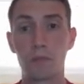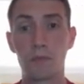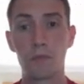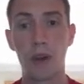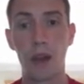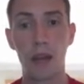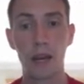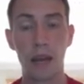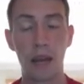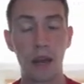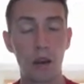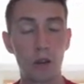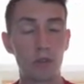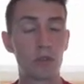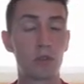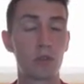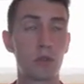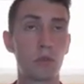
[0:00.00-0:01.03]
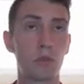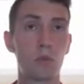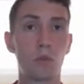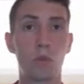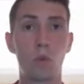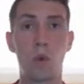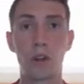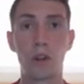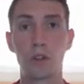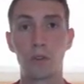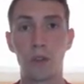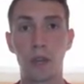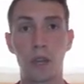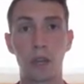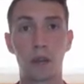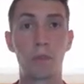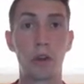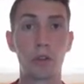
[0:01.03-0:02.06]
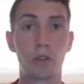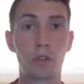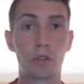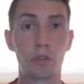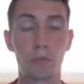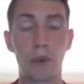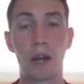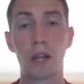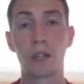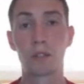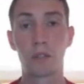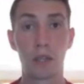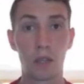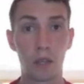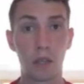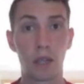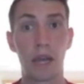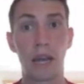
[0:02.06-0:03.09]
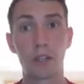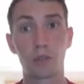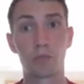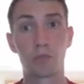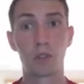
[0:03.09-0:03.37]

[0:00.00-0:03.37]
find out what you think, post your response, and then the class can